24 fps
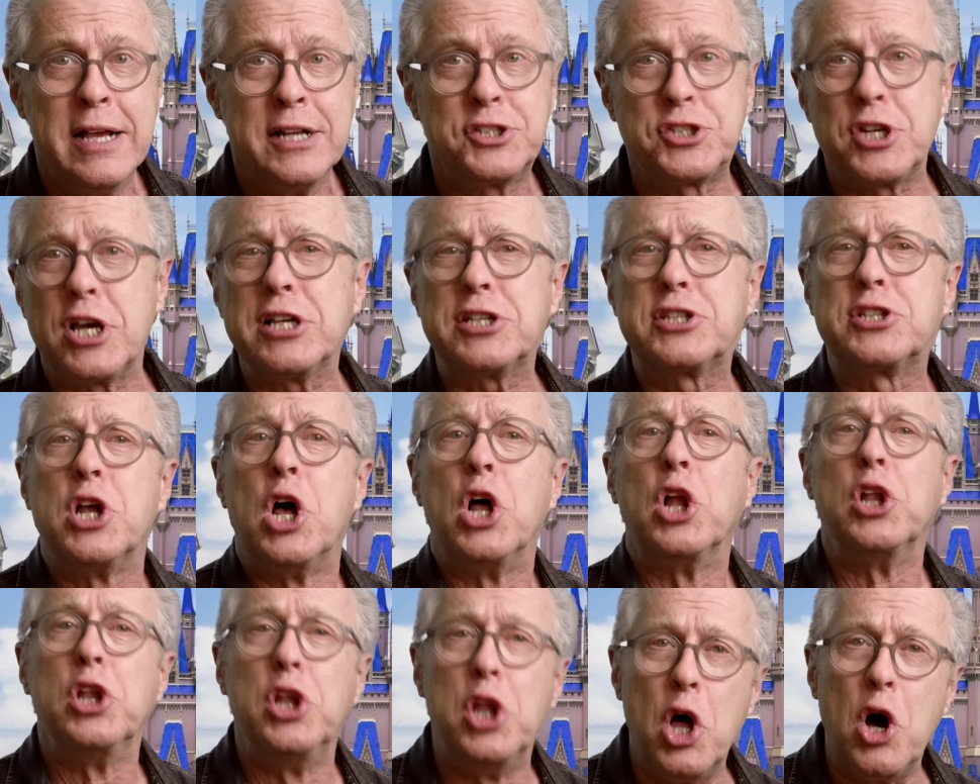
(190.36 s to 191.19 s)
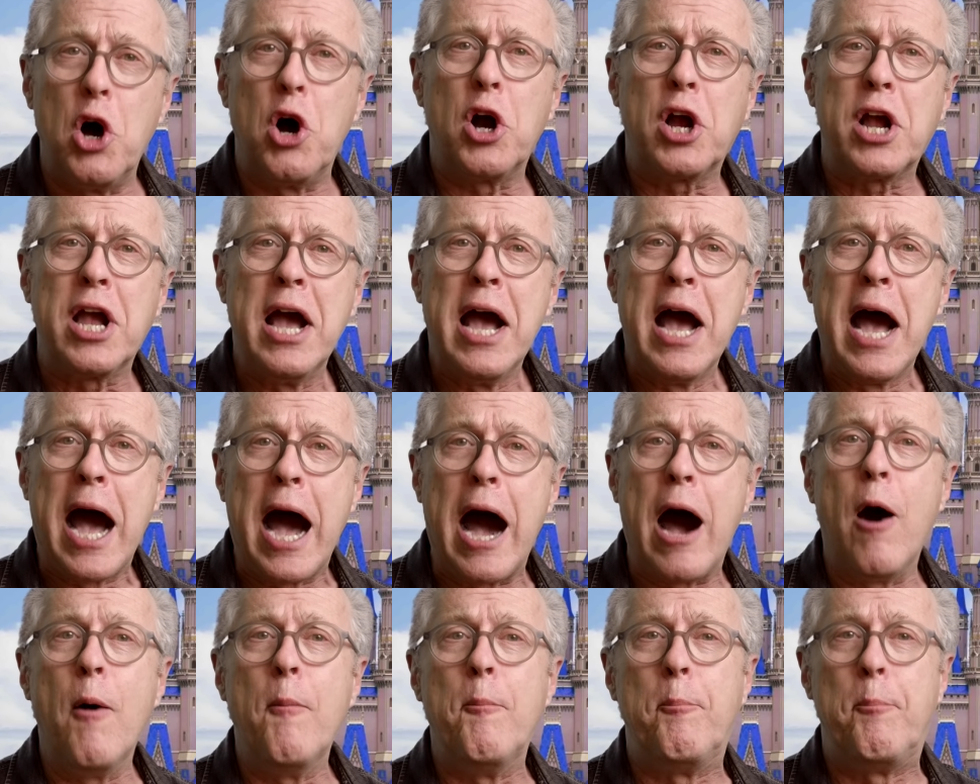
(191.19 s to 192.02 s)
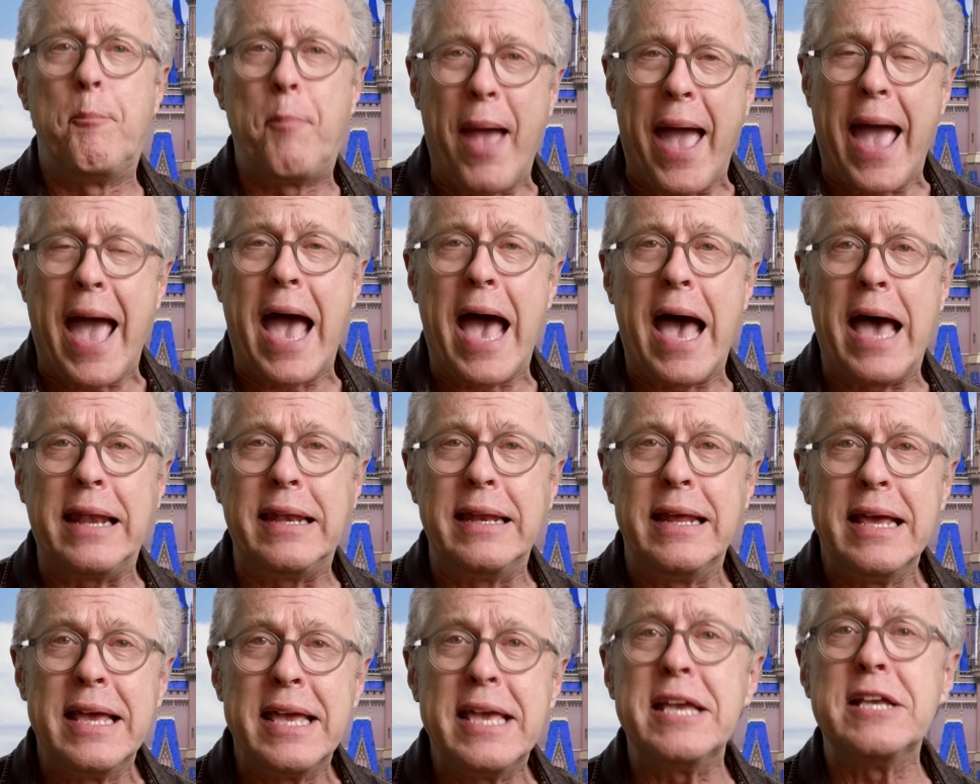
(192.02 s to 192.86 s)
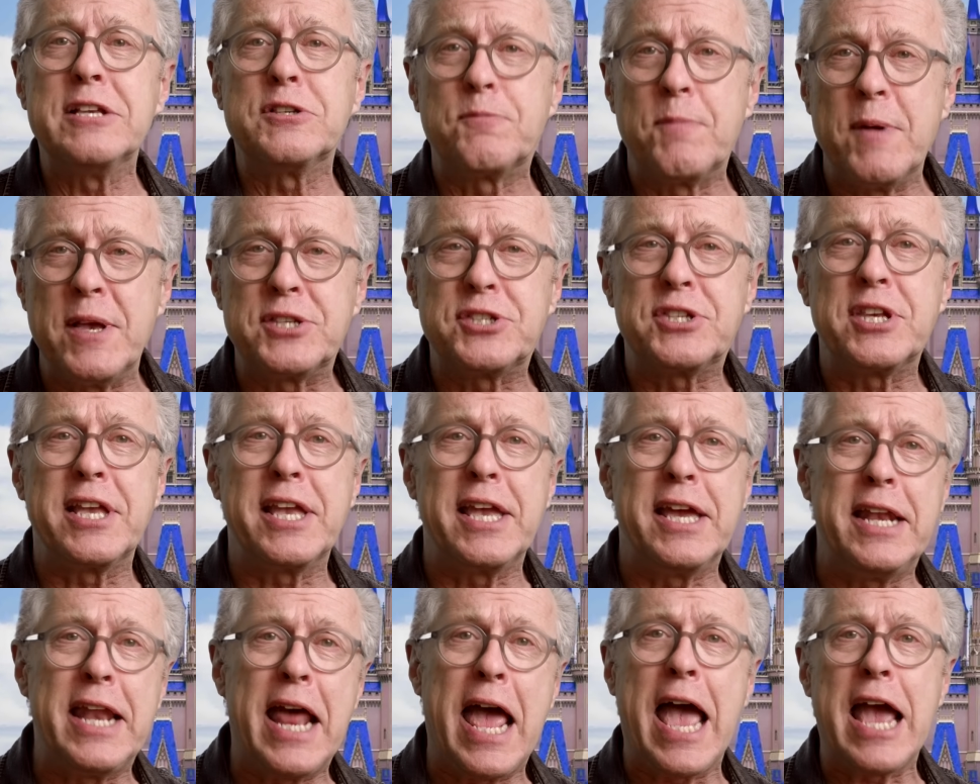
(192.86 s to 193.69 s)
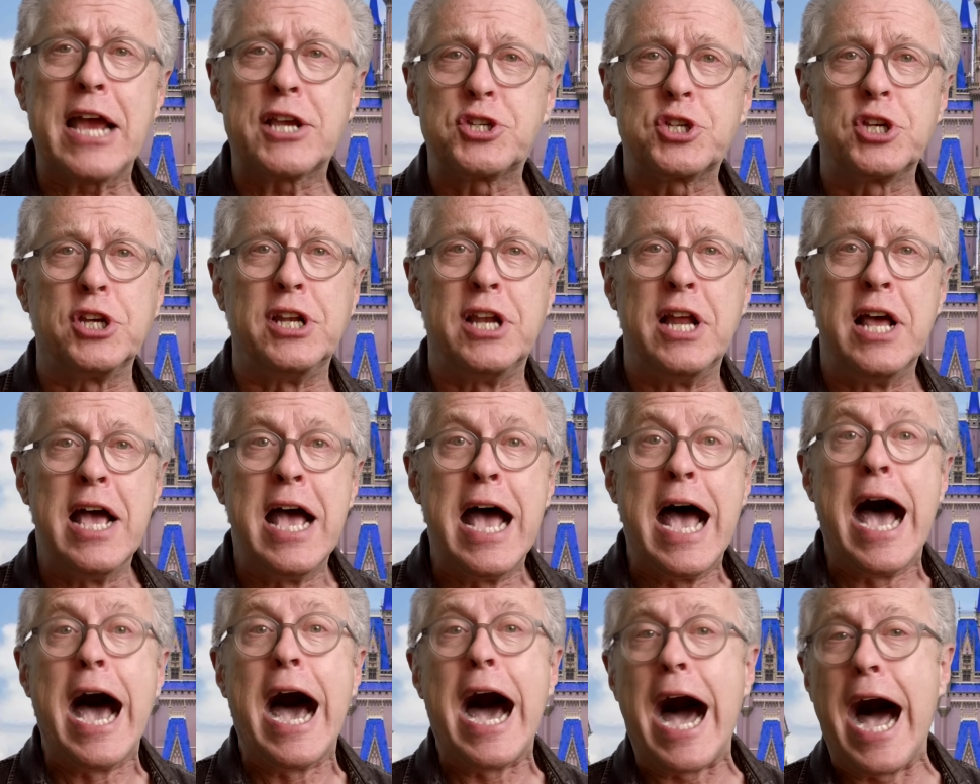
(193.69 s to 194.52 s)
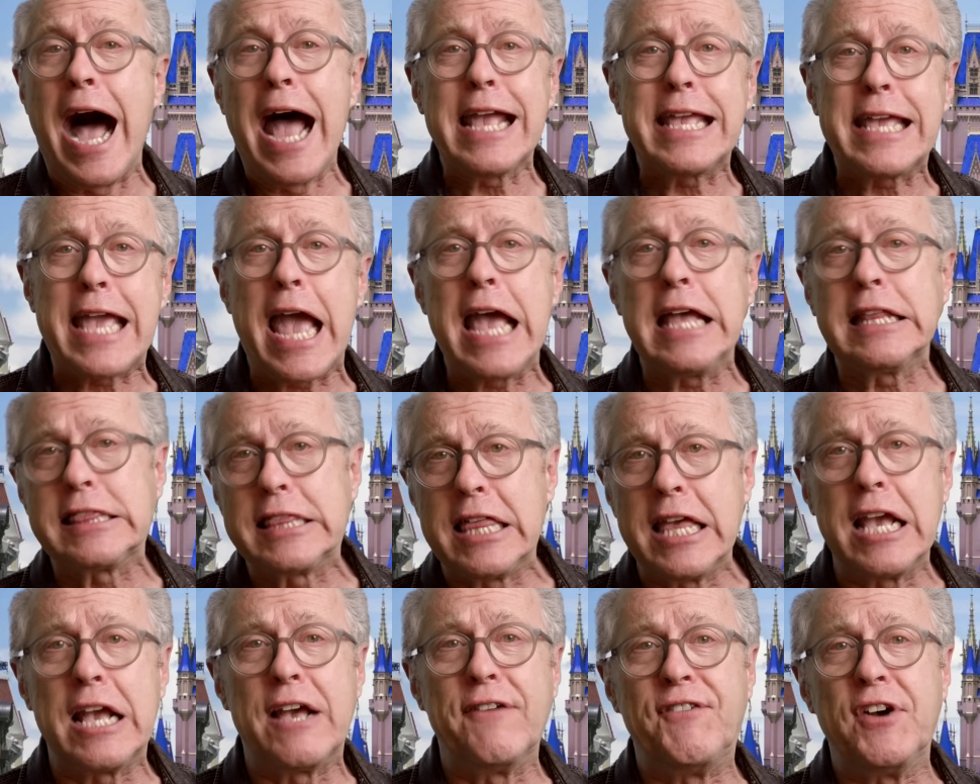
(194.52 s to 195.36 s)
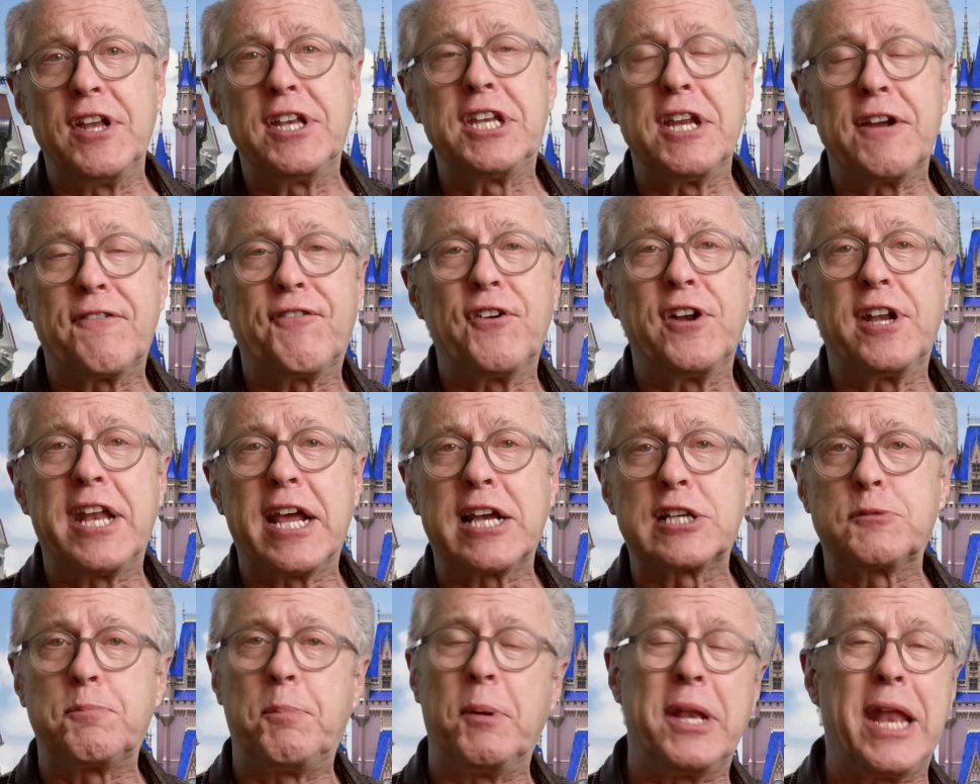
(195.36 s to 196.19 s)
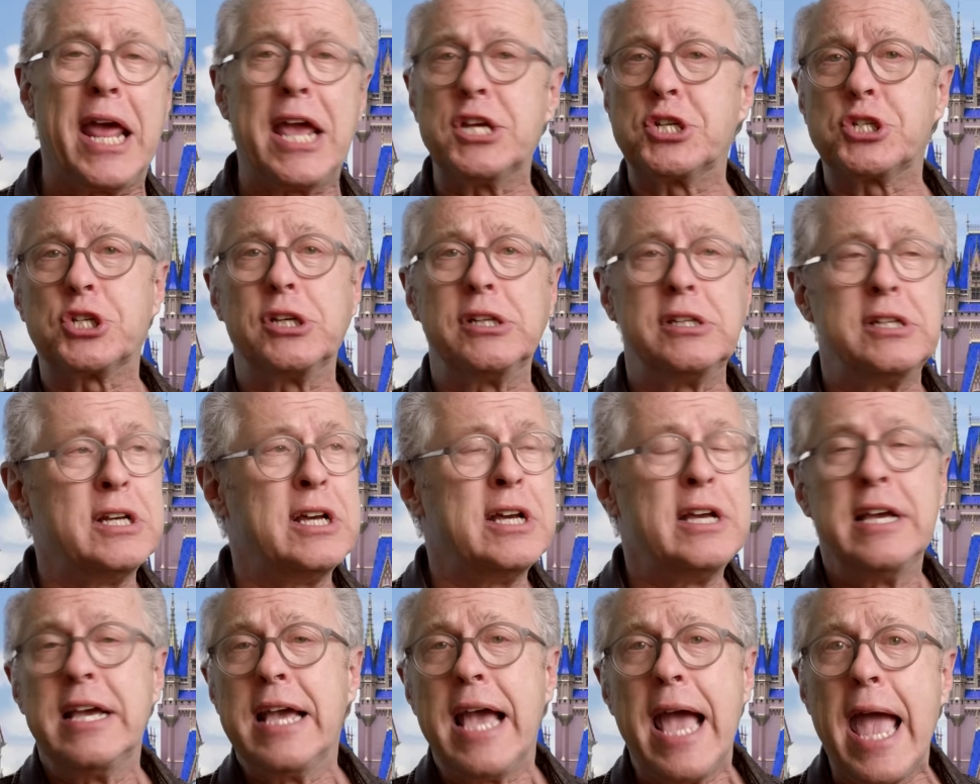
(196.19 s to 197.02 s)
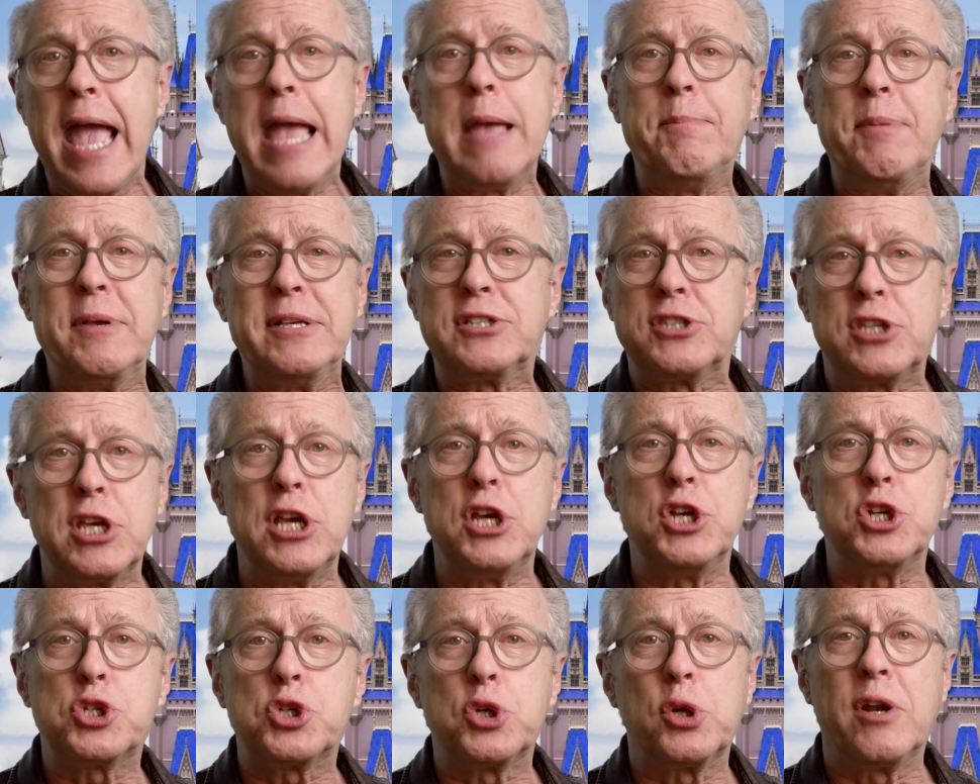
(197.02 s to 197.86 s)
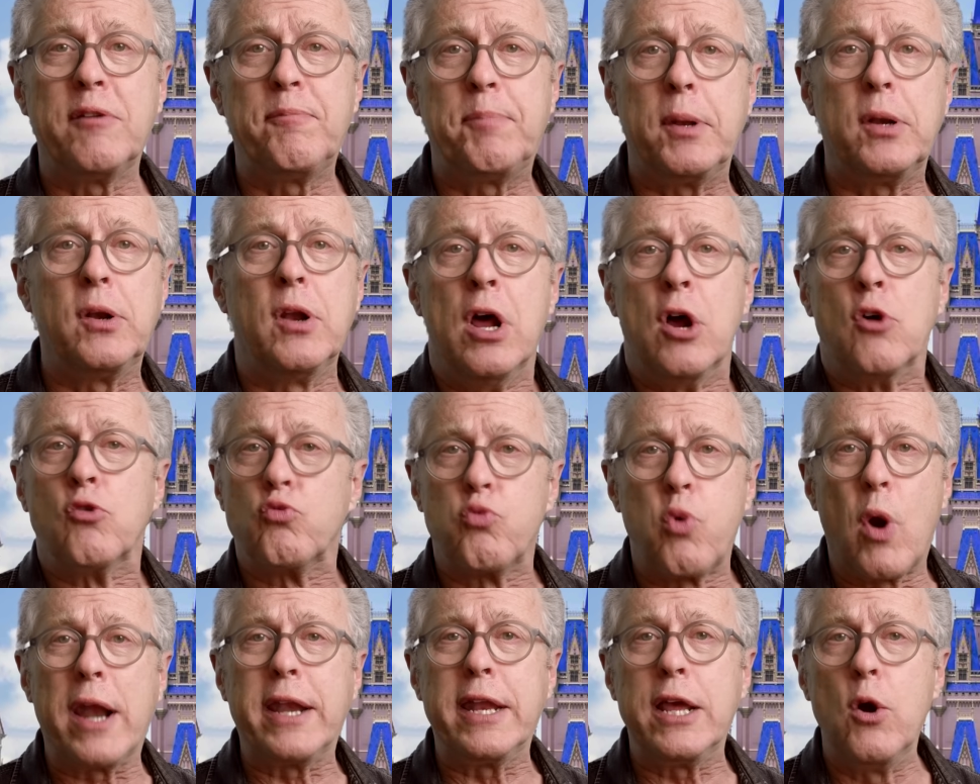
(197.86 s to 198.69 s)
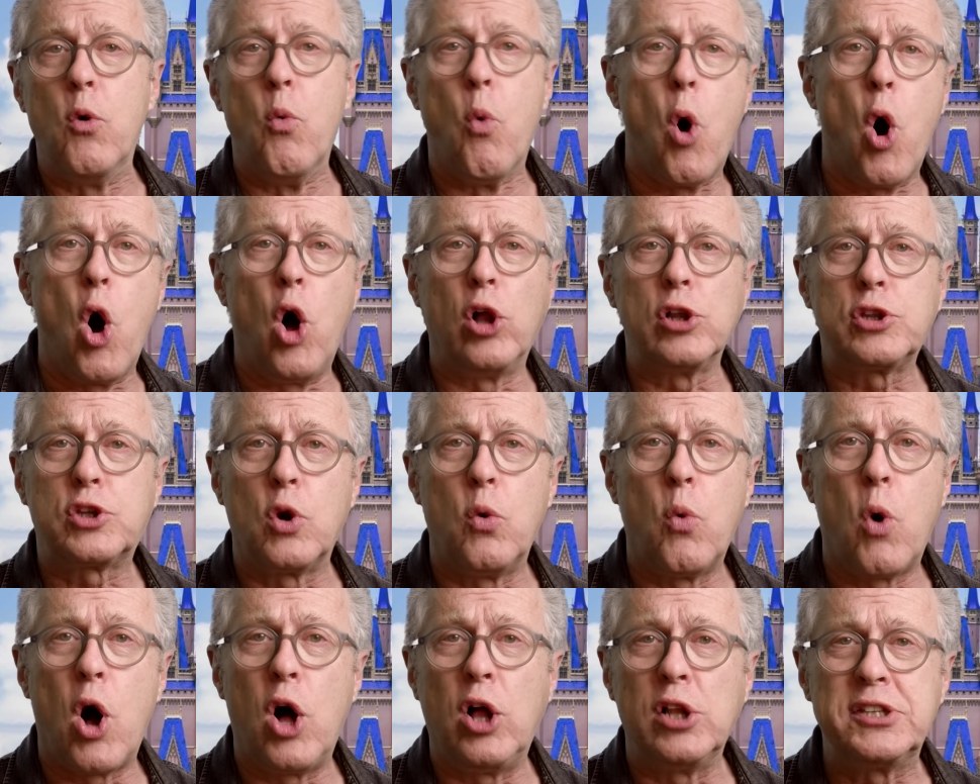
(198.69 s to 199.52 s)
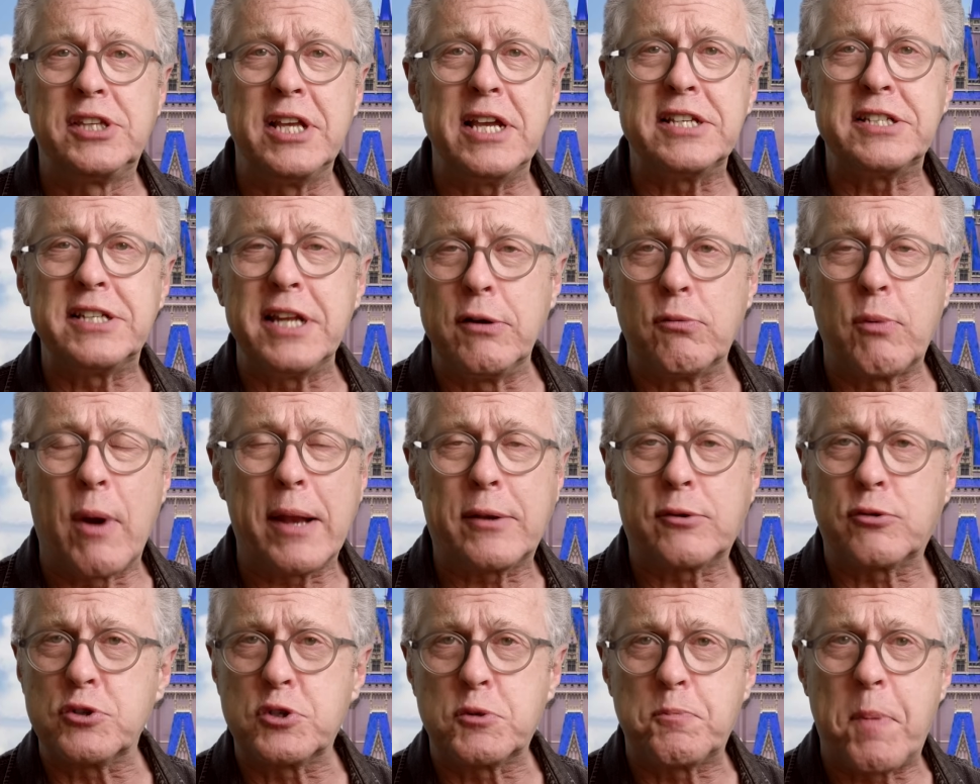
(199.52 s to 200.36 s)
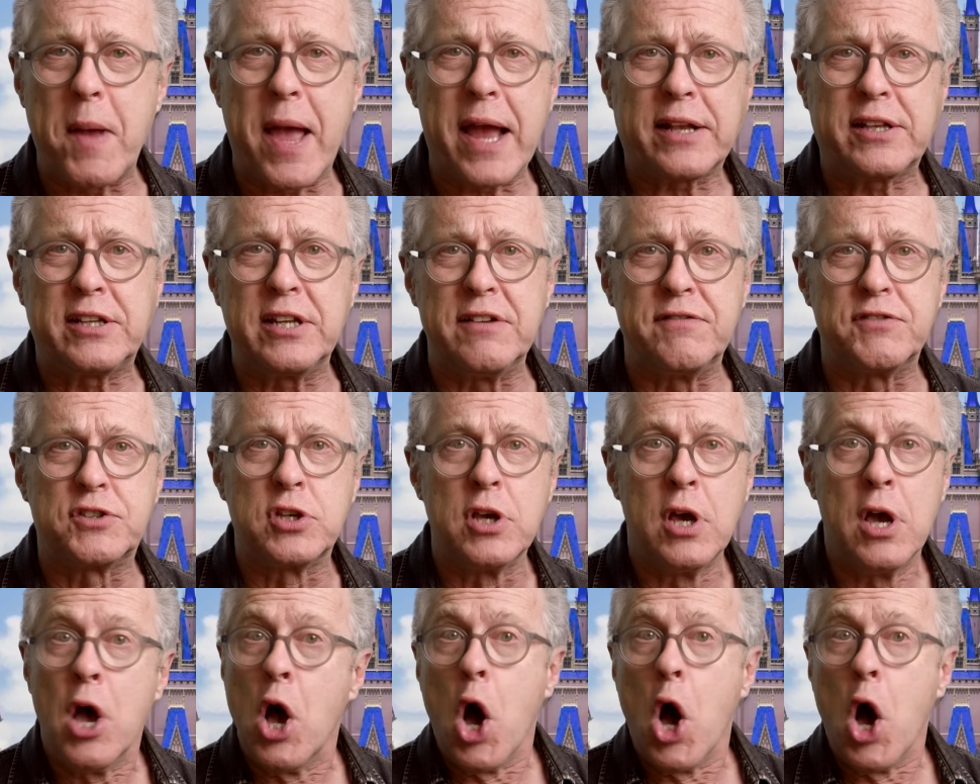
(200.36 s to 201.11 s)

Just look how bad he's missing in action. I can't think of a different explanation. ABC should have been running wall-to-wall Disney retrospectives.